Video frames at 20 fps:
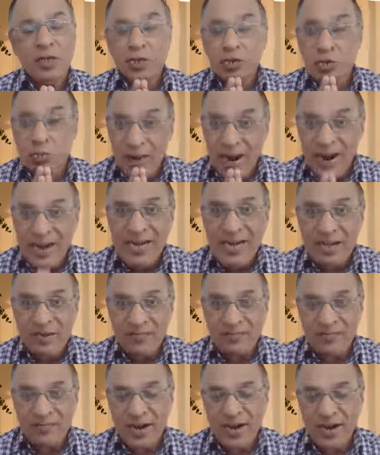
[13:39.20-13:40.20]
So my dear
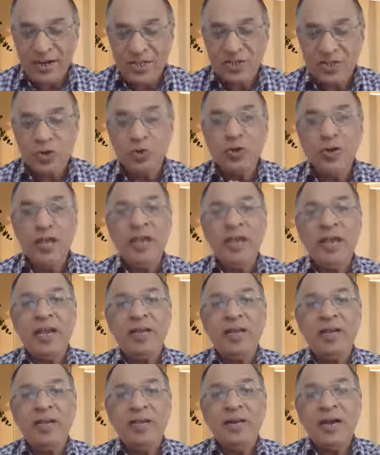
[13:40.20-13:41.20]
friends,
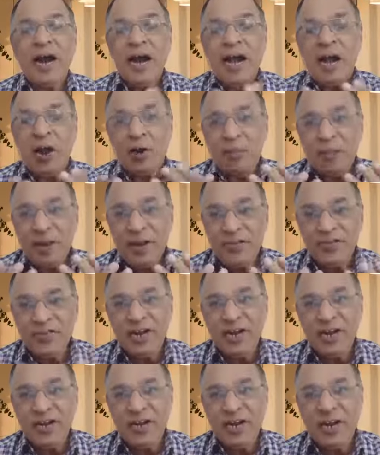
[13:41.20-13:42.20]
today I have
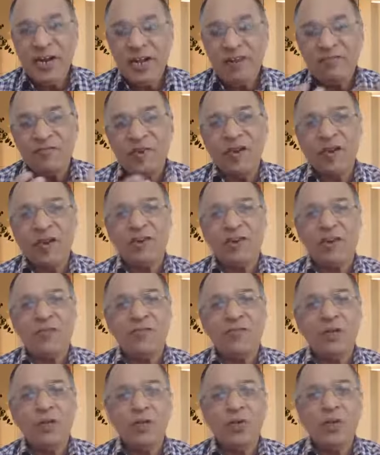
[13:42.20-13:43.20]
presented in front
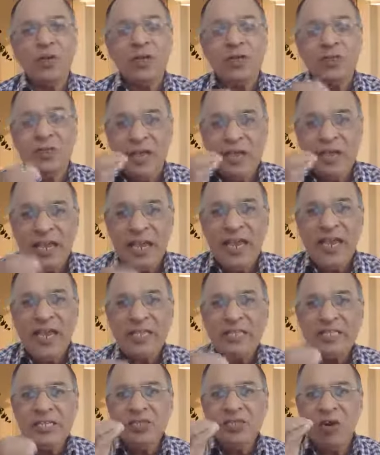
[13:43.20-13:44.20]
of you the
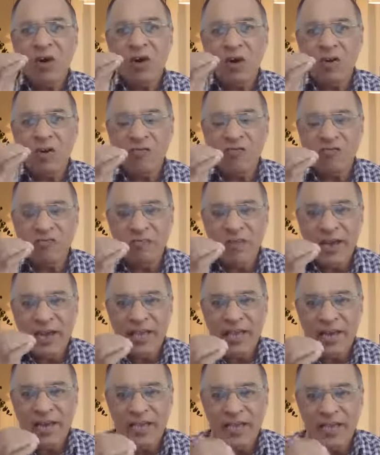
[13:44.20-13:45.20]
case of
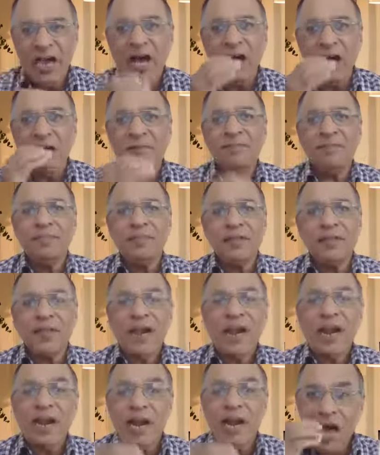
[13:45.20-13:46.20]
malaria
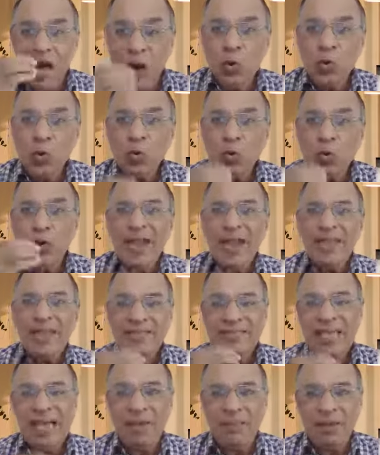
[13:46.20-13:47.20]
and how to
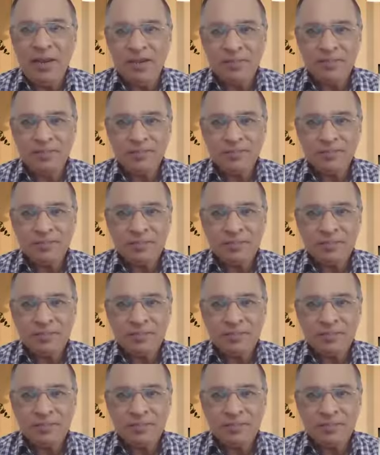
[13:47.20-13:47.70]
examine,